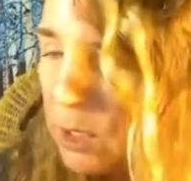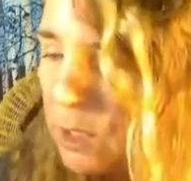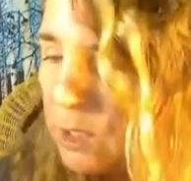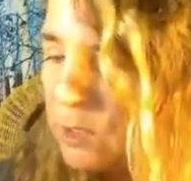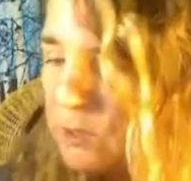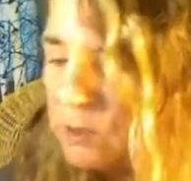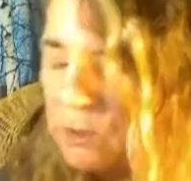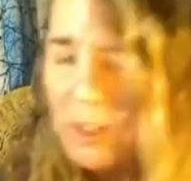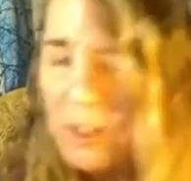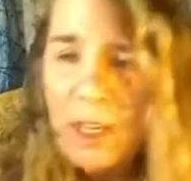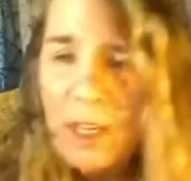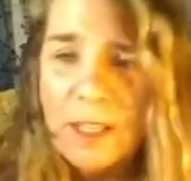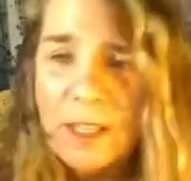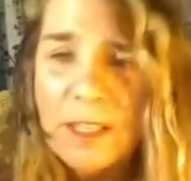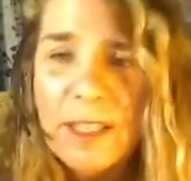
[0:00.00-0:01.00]
Susan,
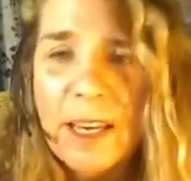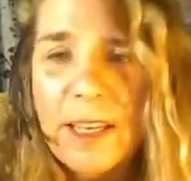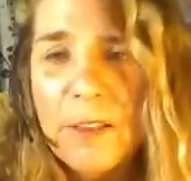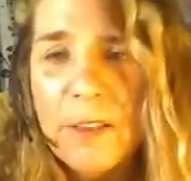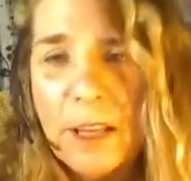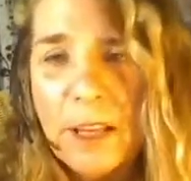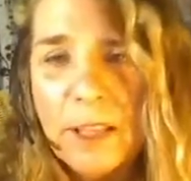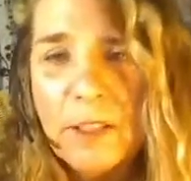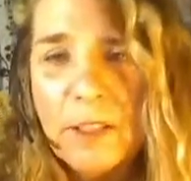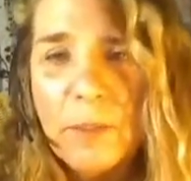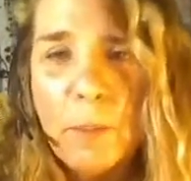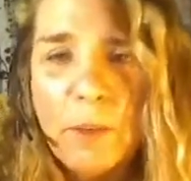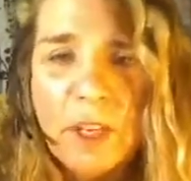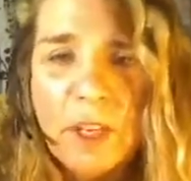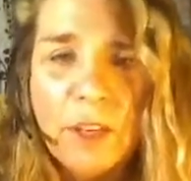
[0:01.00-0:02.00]
it says at this
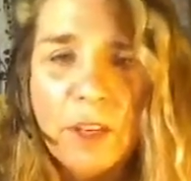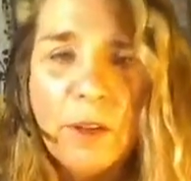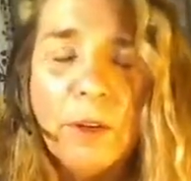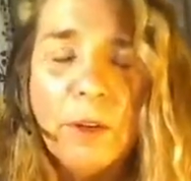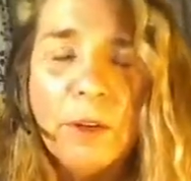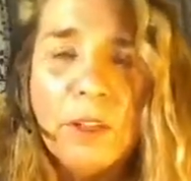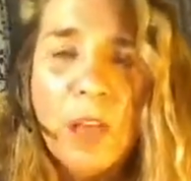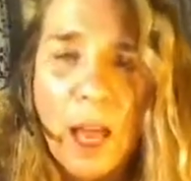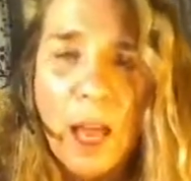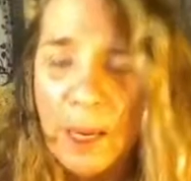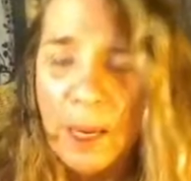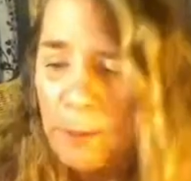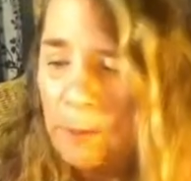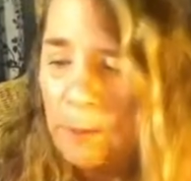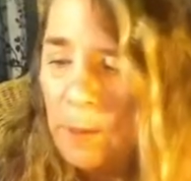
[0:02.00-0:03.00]
particular
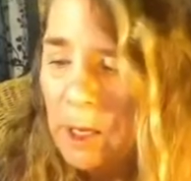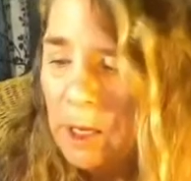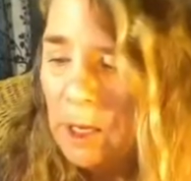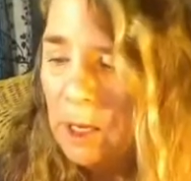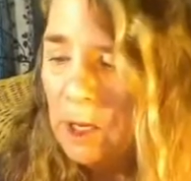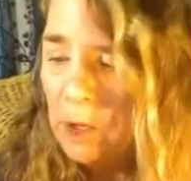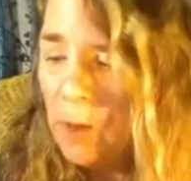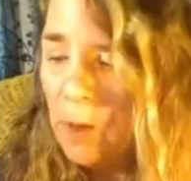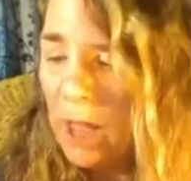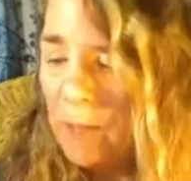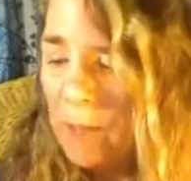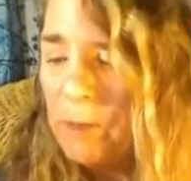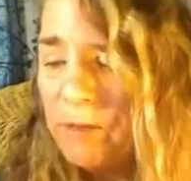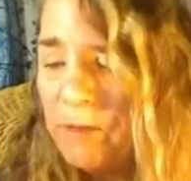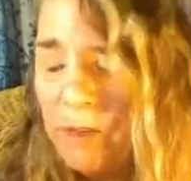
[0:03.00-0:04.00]
time, you have
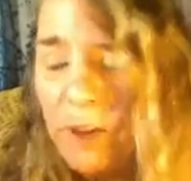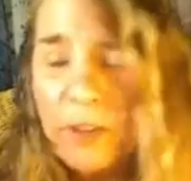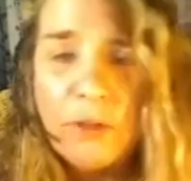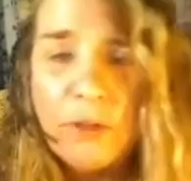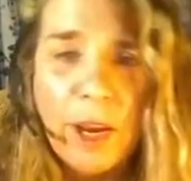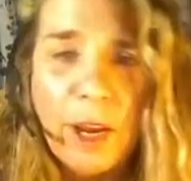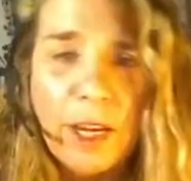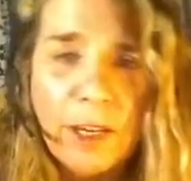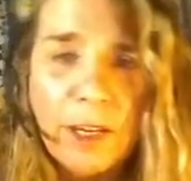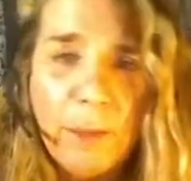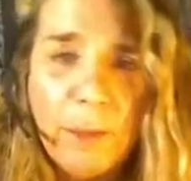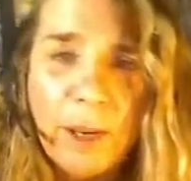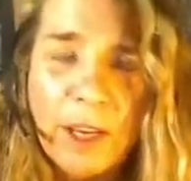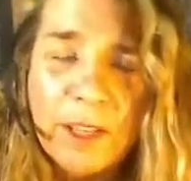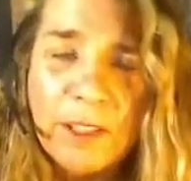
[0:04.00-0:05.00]
been frustrated
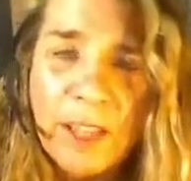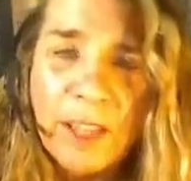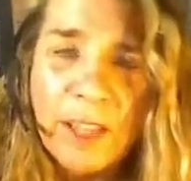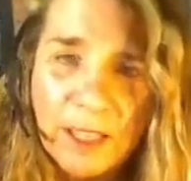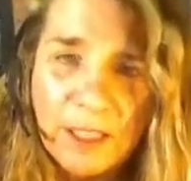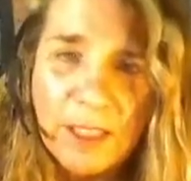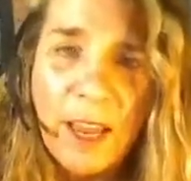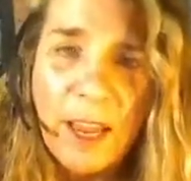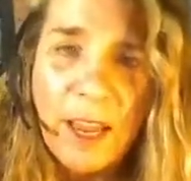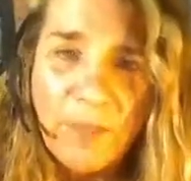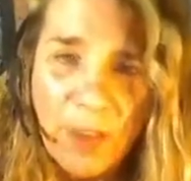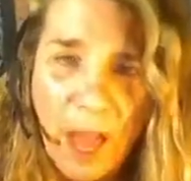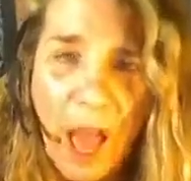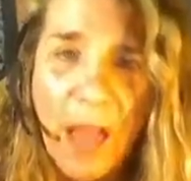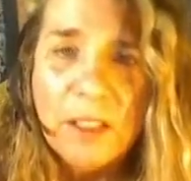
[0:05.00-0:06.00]
because things have
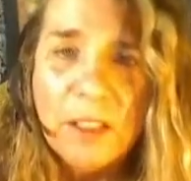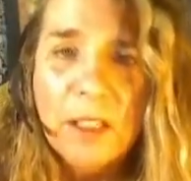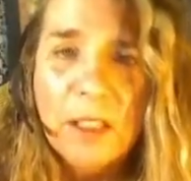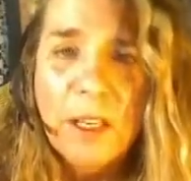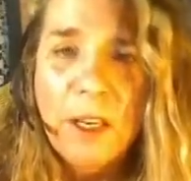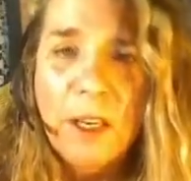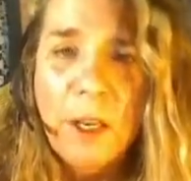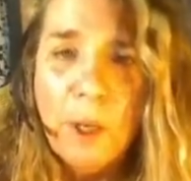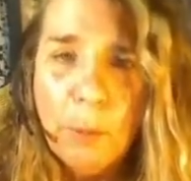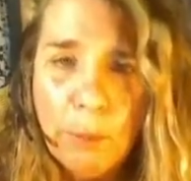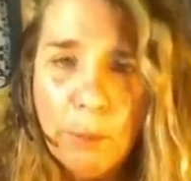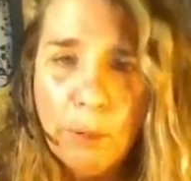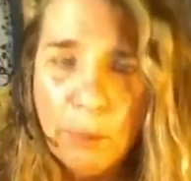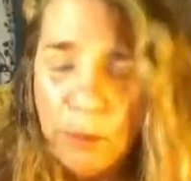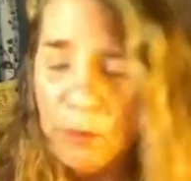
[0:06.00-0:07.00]
not
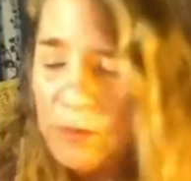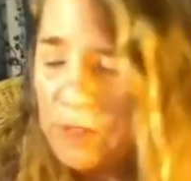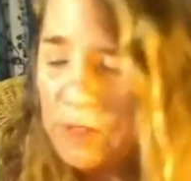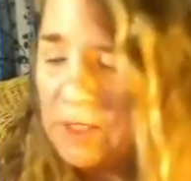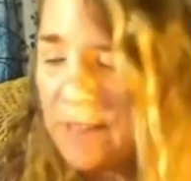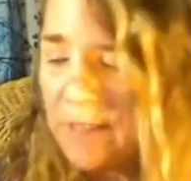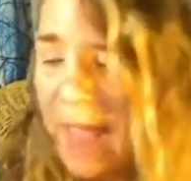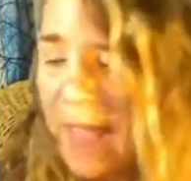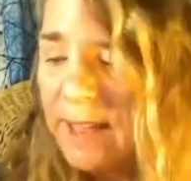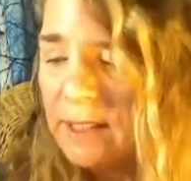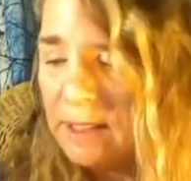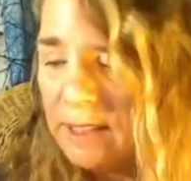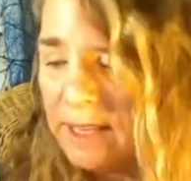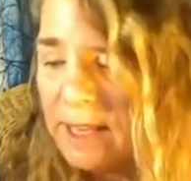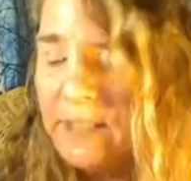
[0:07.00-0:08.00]
improved
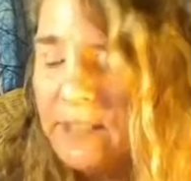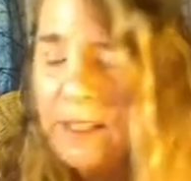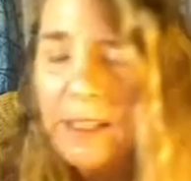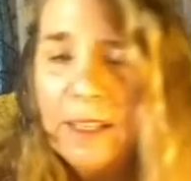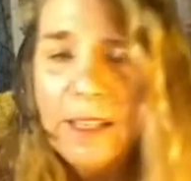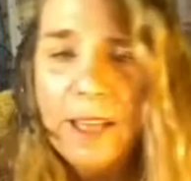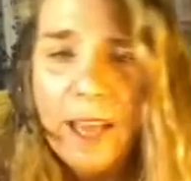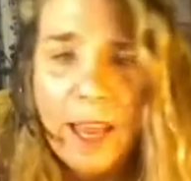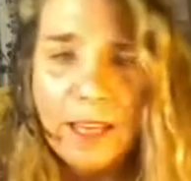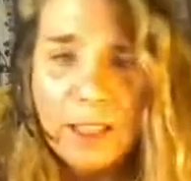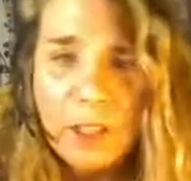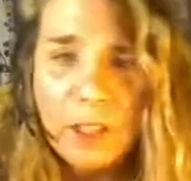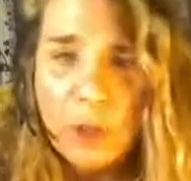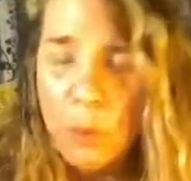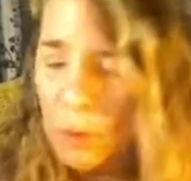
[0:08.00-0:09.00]
exactly as
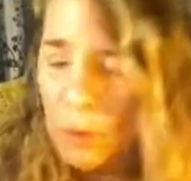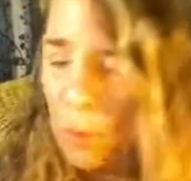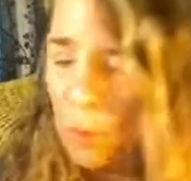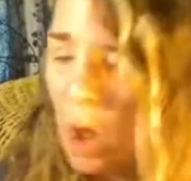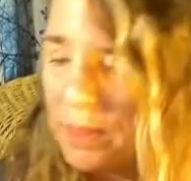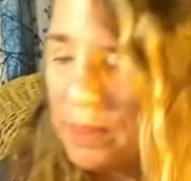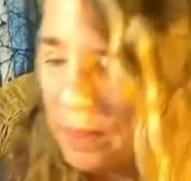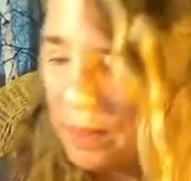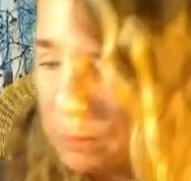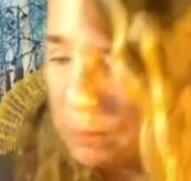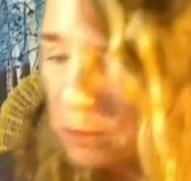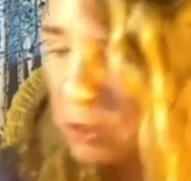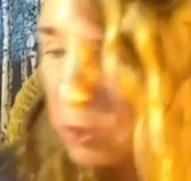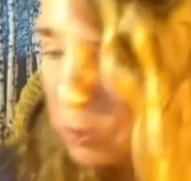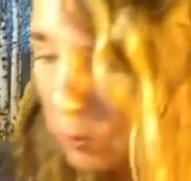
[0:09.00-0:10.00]
you would want them
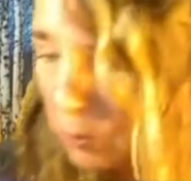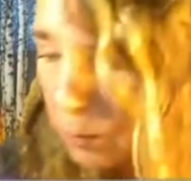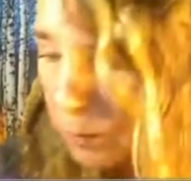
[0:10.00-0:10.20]
to,